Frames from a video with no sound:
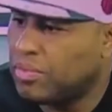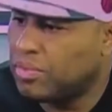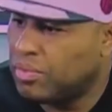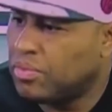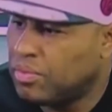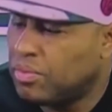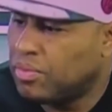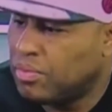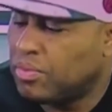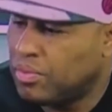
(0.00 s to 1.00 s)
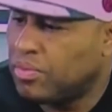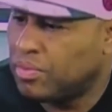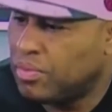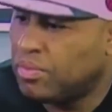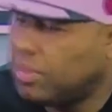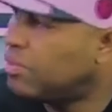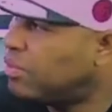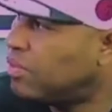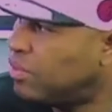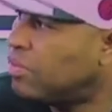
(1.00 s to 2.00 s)
You are in Houston. You just had
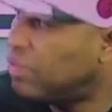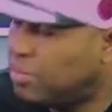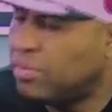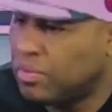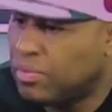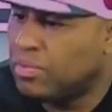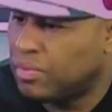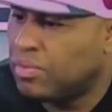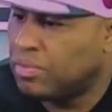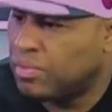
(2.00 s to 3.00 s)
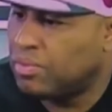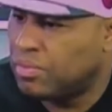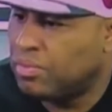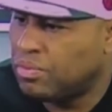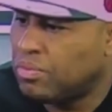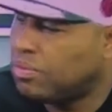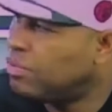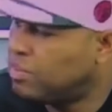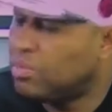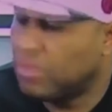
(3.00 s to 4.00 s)
an event that I want you to
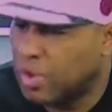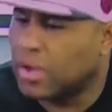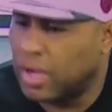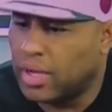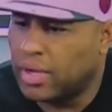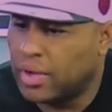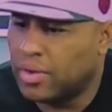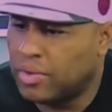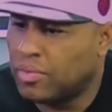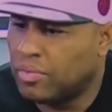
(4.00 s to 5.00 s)
talk about. How does